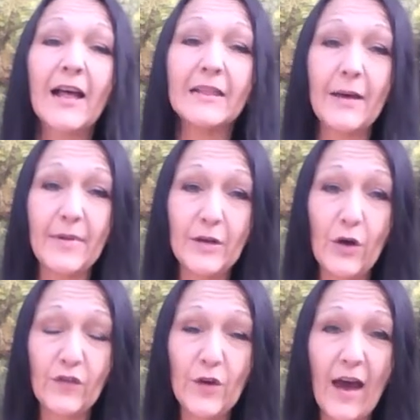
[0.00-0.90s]
Let me know
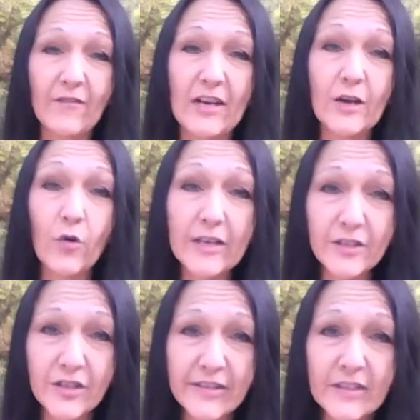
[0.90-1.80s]
if you have any
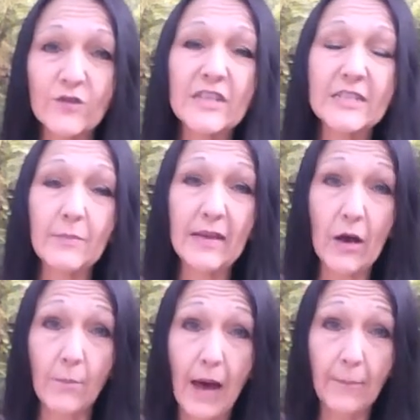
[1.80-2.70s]
questions. Visit me
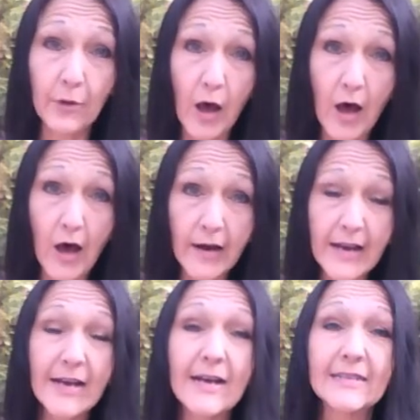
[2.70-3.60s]
on my blog,
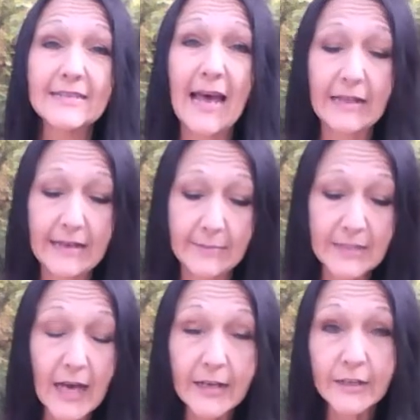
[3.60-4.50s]

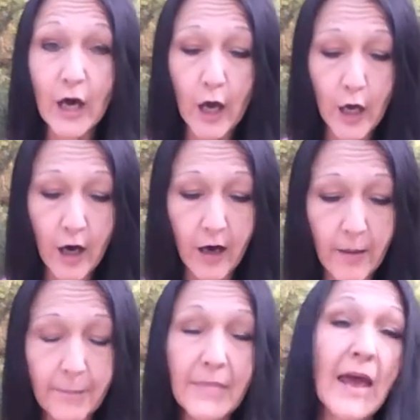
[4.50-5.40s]

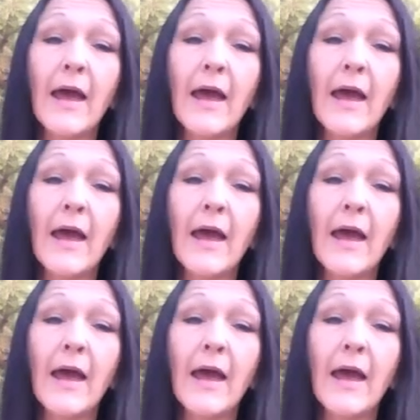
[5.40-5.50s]
SallyMSutton.com,